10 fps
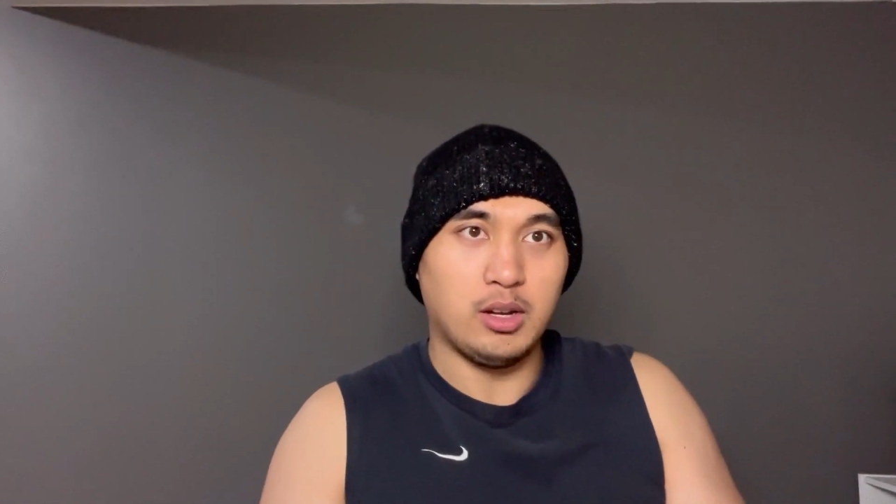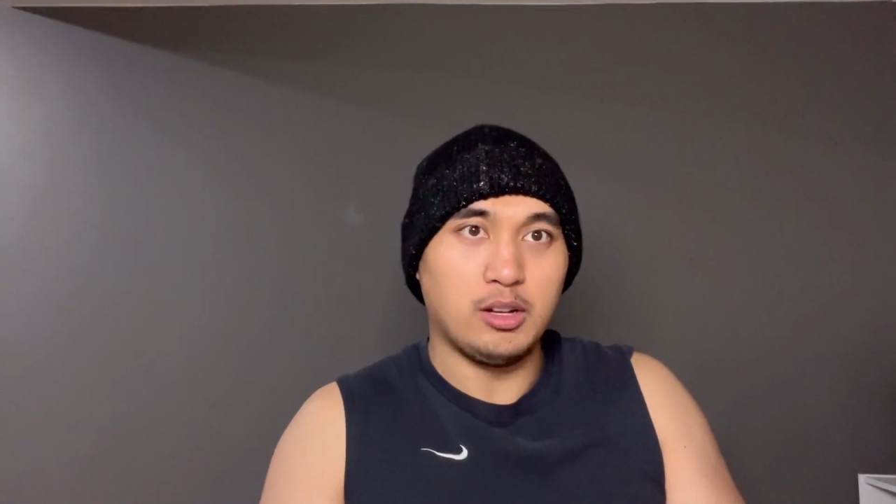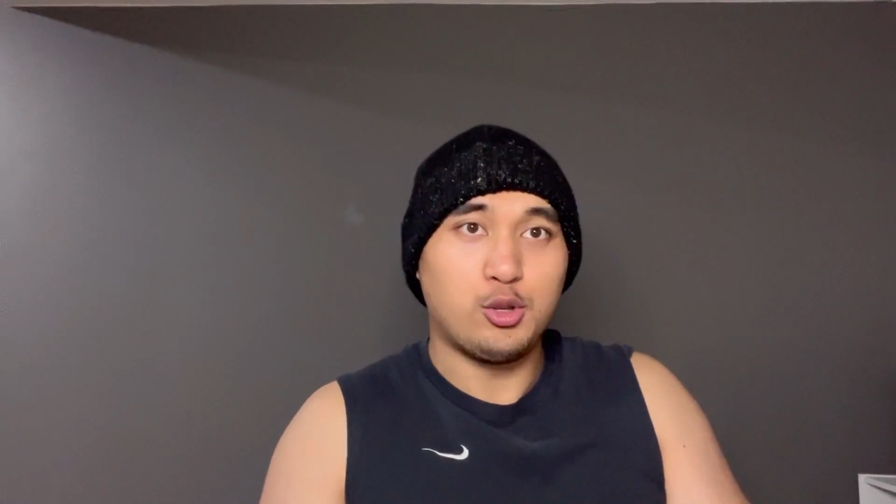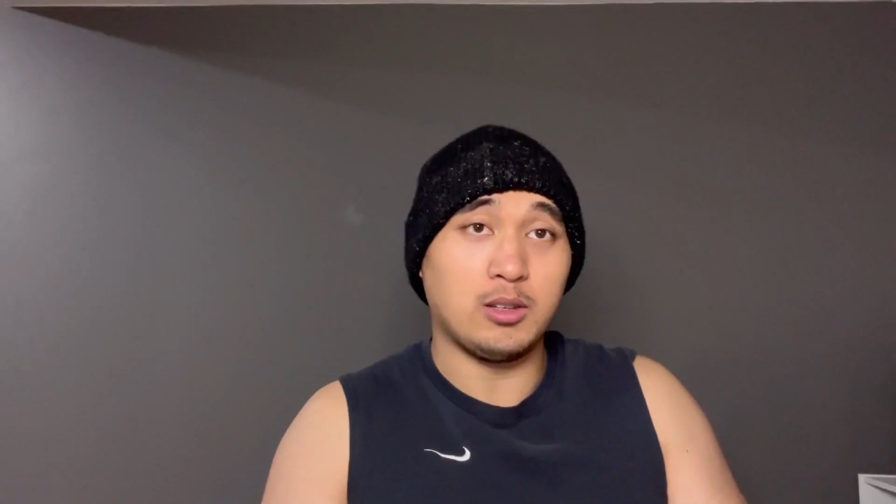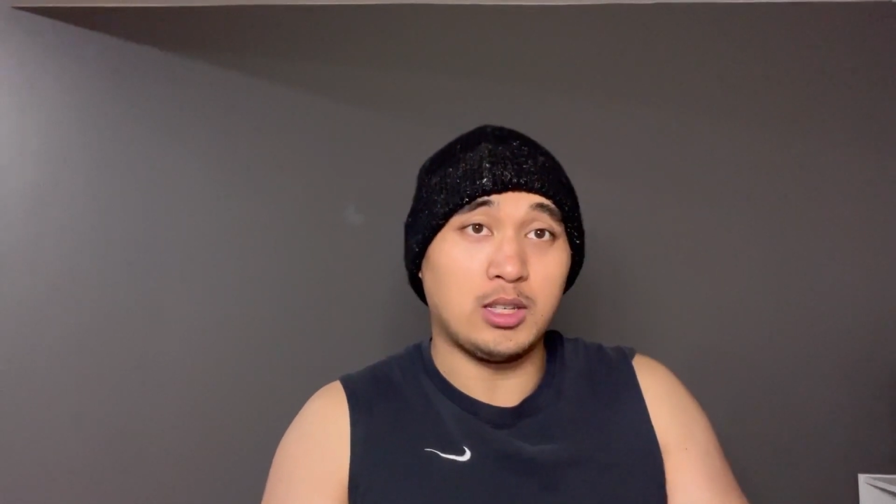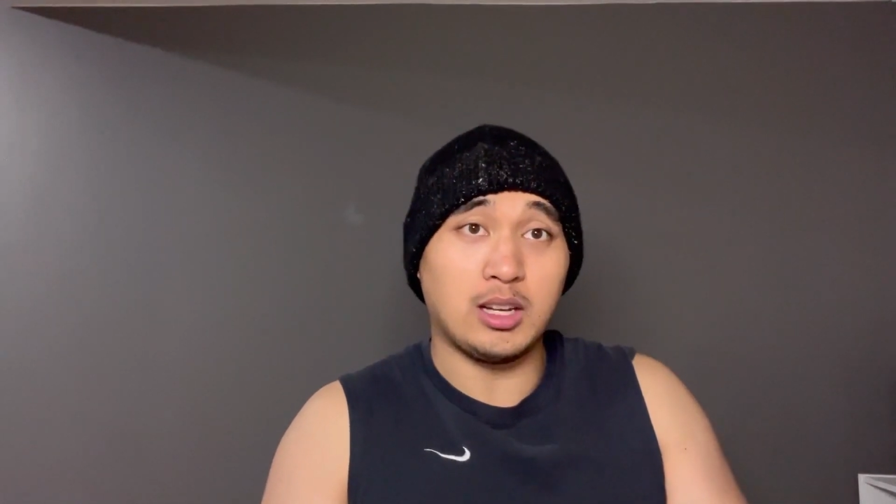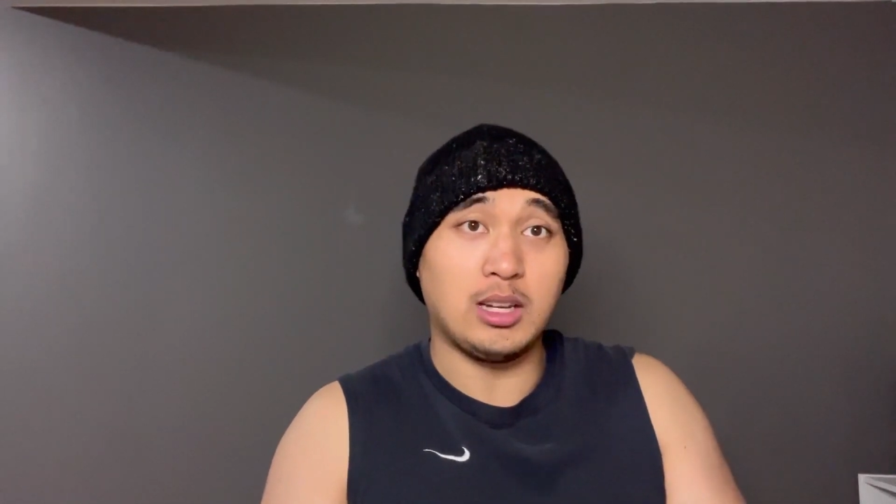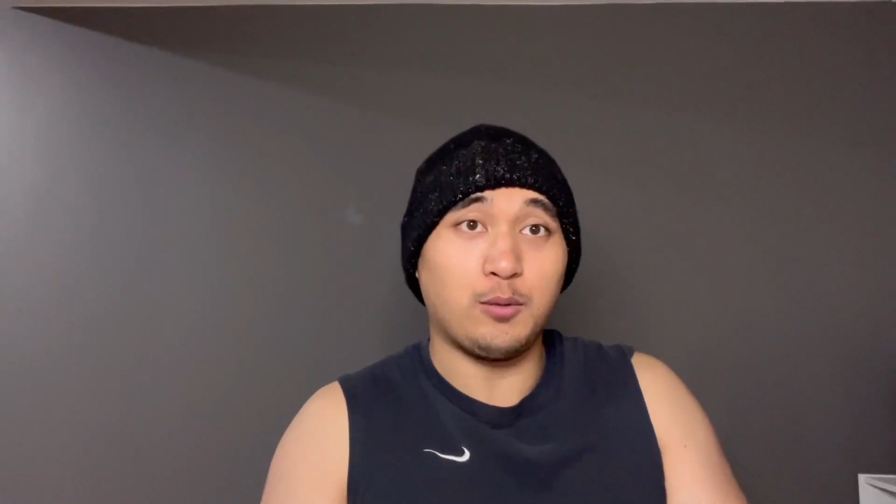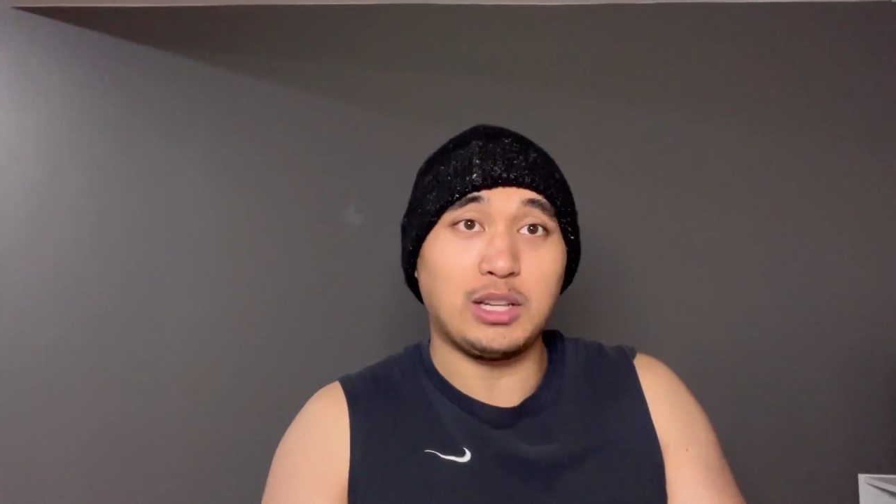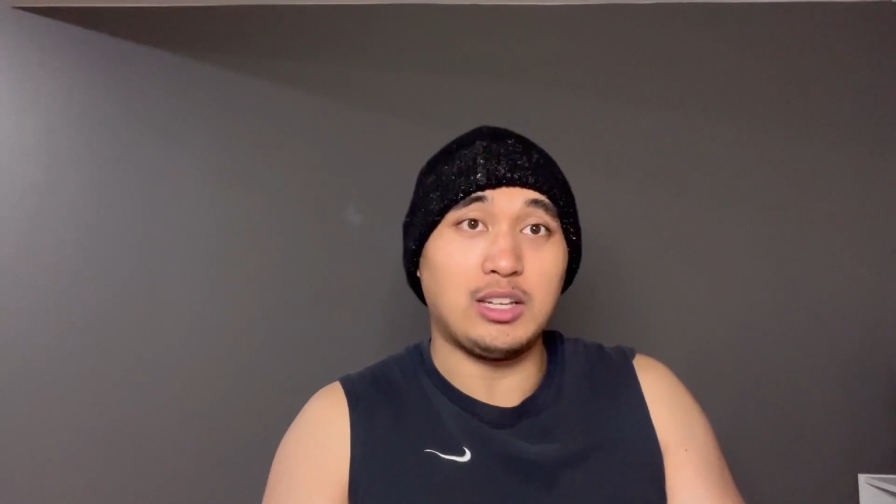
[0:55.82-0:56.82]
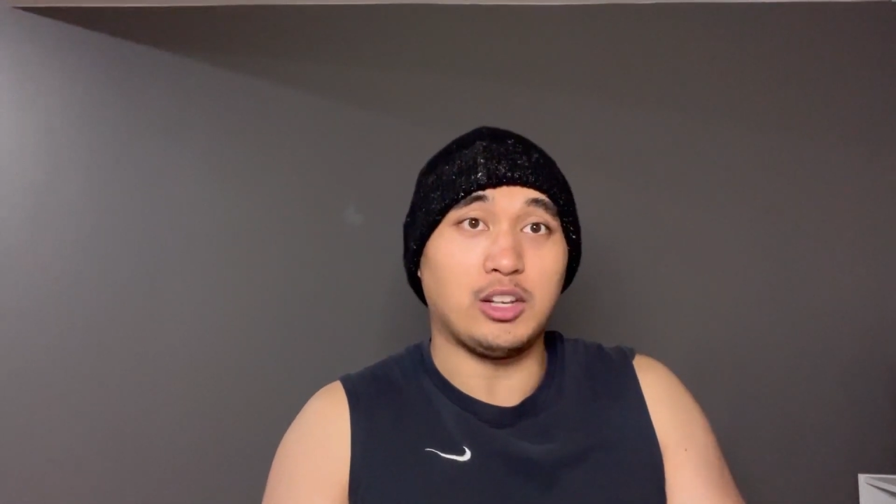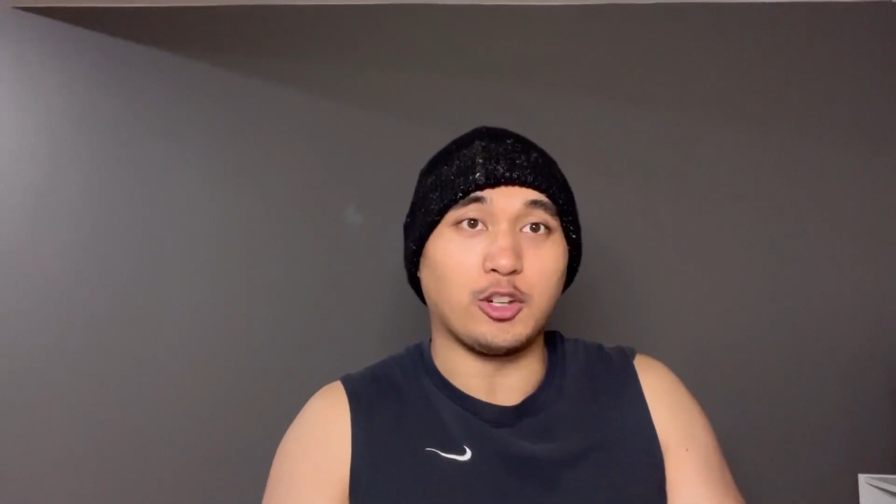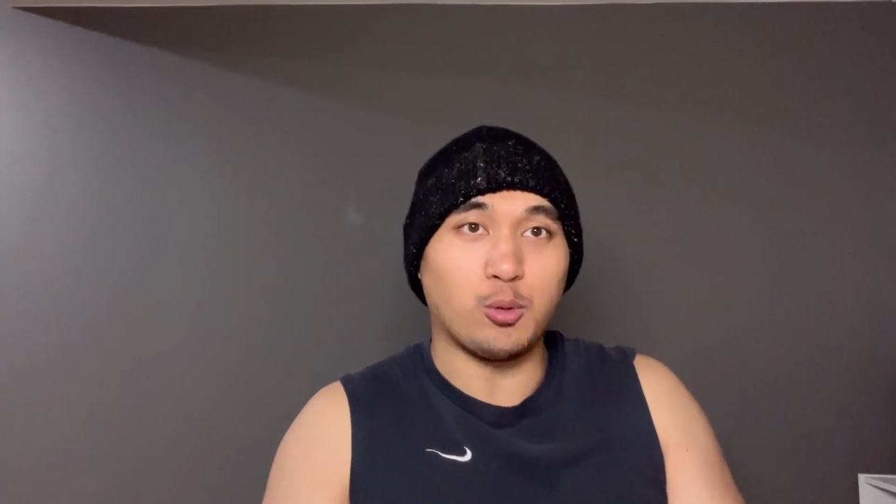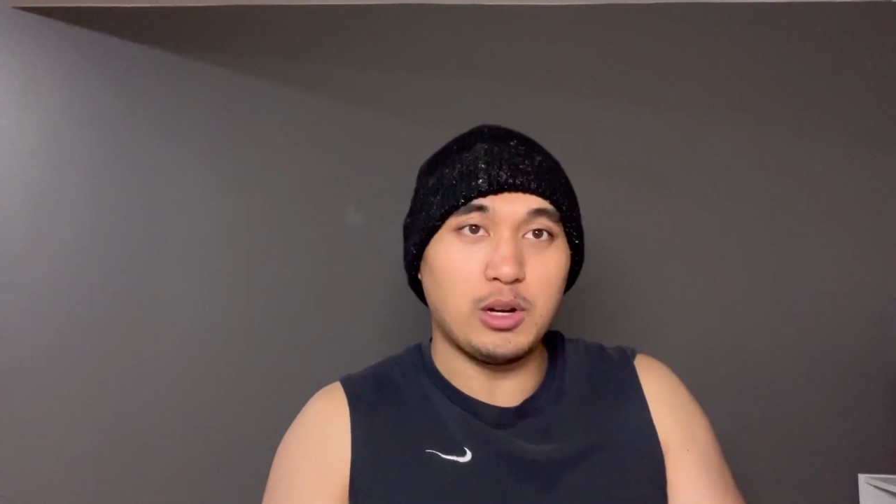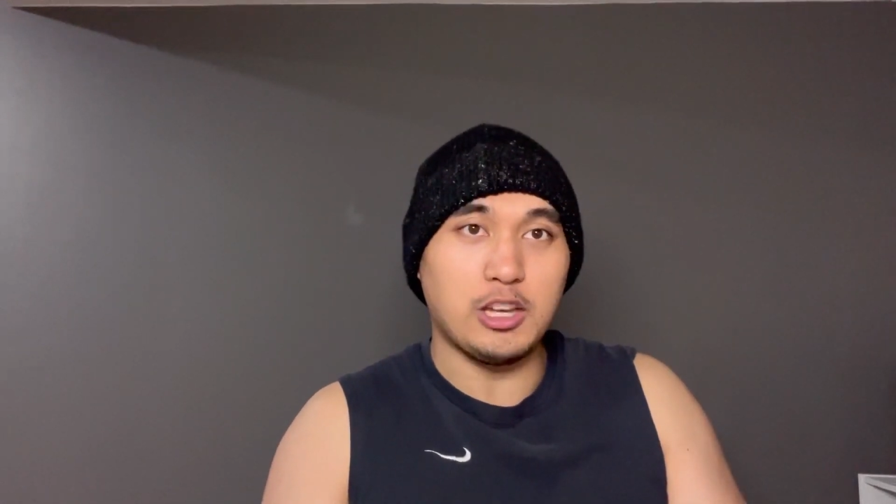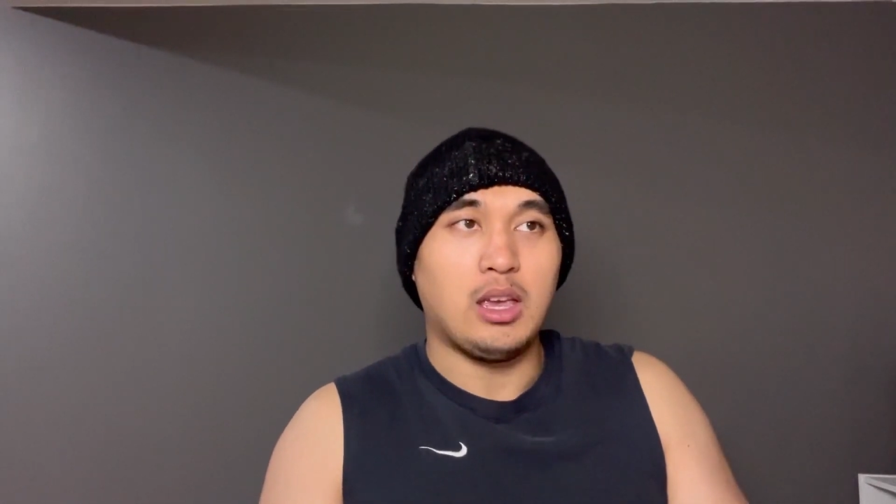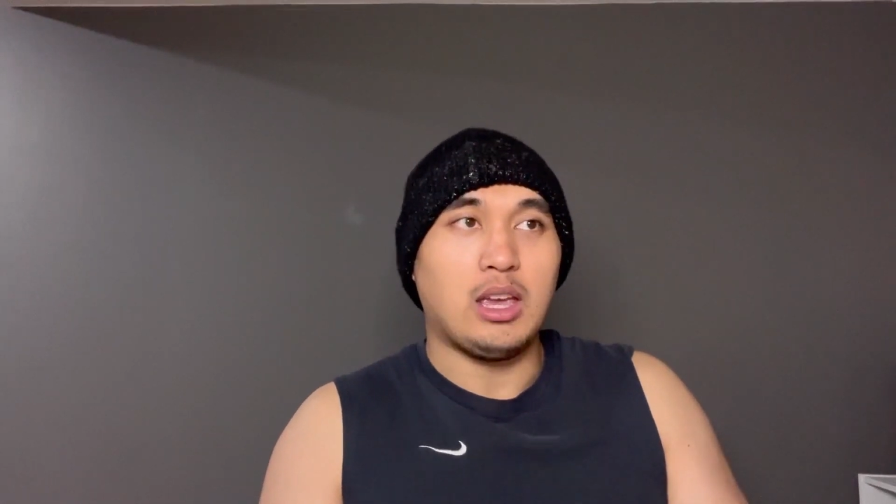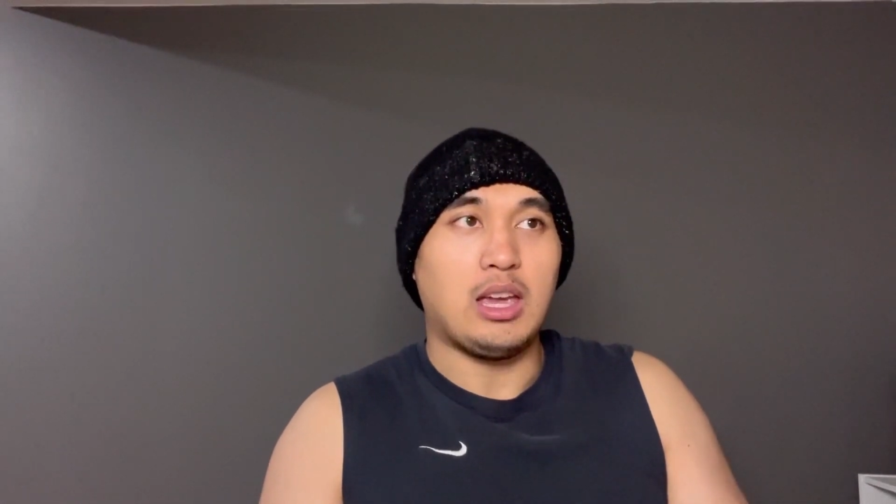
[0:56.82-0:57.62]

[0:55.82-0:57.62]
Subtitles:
to a significant degree.